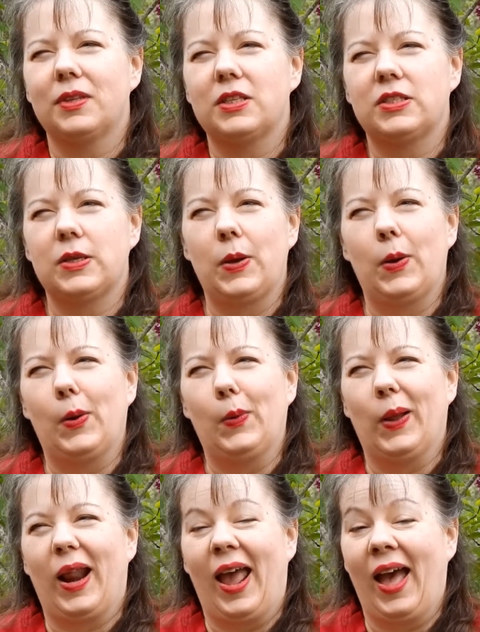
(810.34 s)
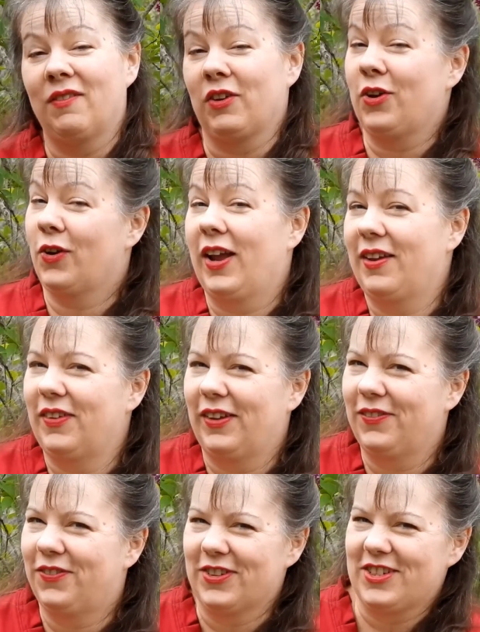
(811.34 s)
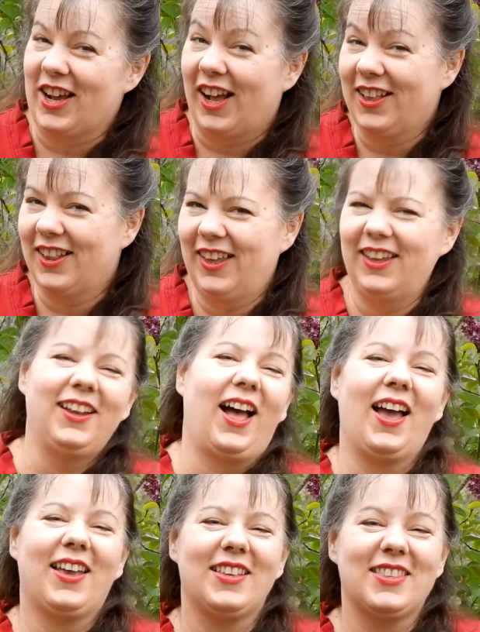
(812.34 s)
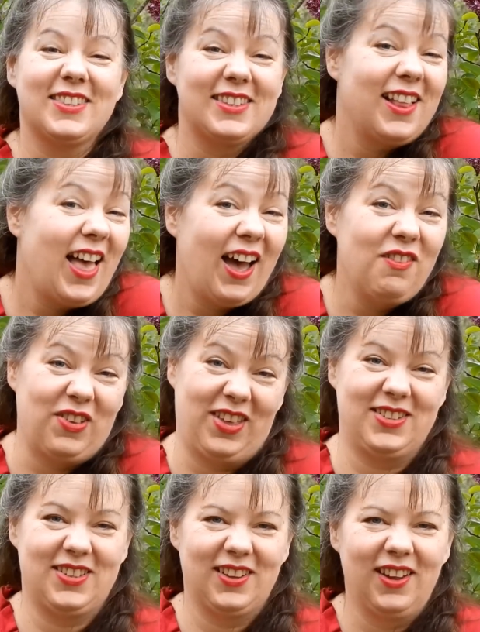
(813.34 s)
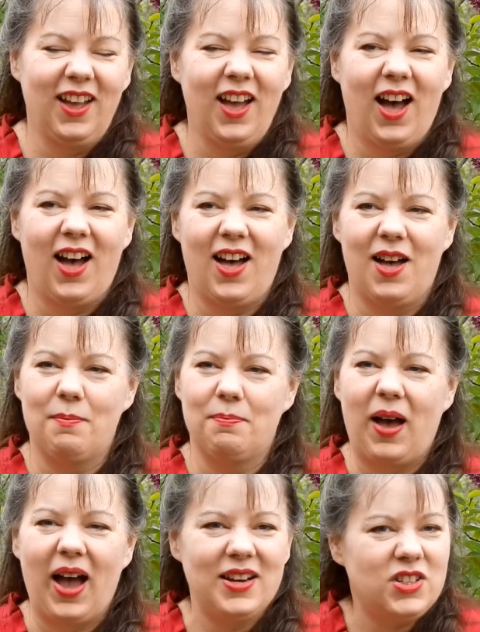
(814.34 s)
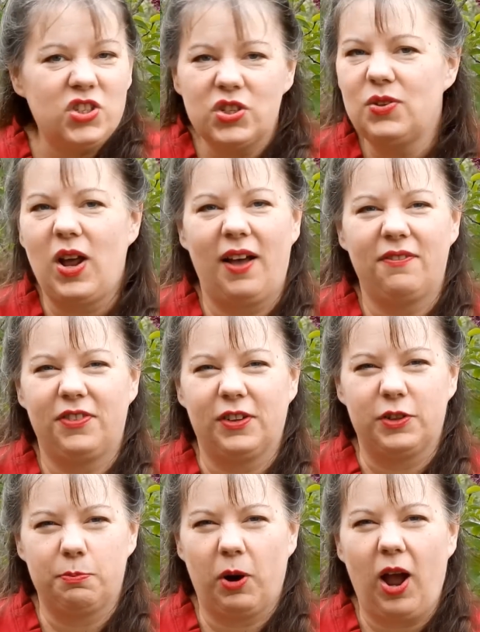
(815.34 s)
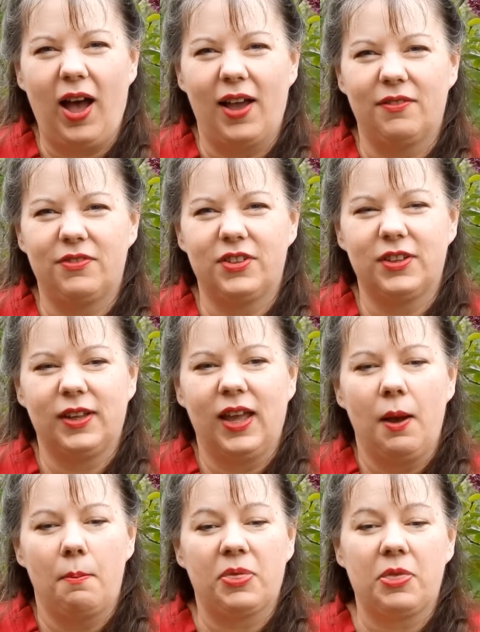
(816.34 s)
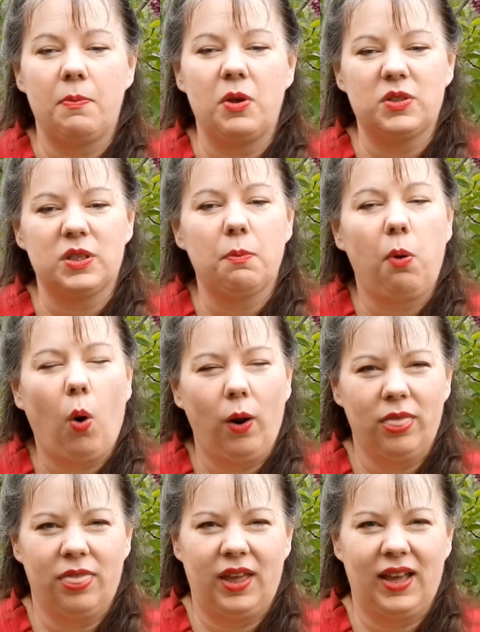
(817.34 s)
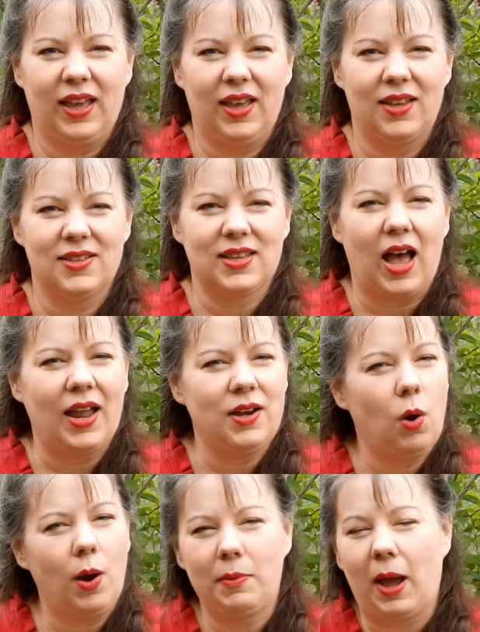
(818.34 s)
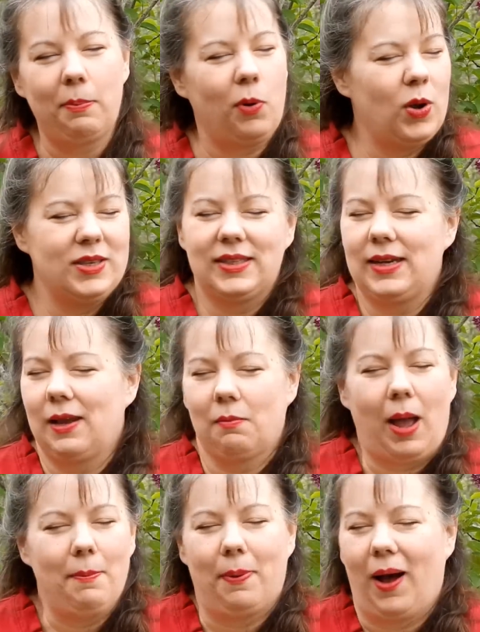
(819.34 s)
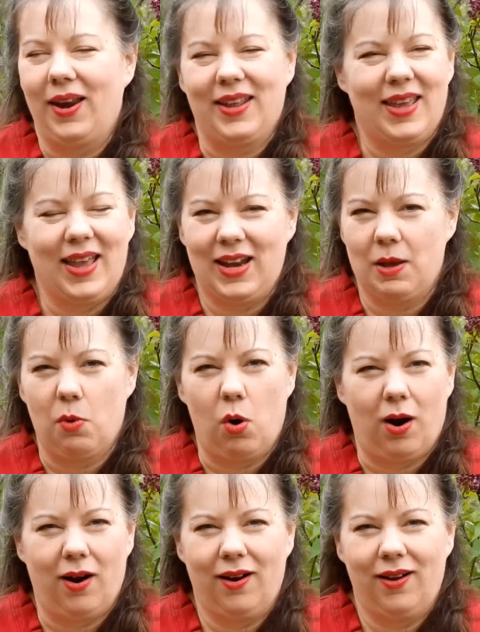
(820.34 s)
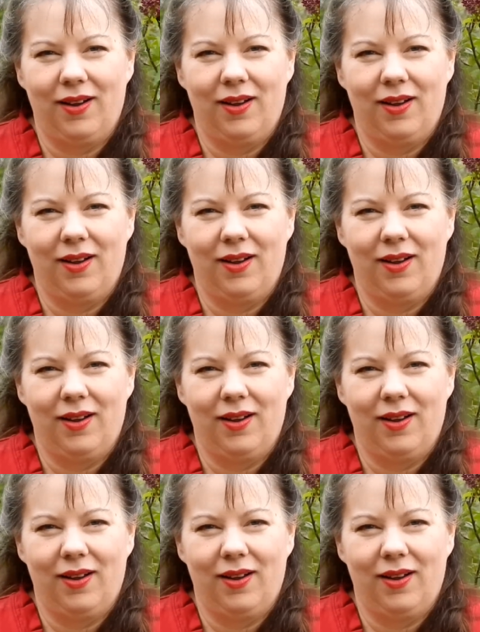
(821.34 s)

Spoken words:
So when I have a craving for chocolate, I can still have it. I do not feel deprived. But the most important thing is I know I'm not poisoning my body anymore.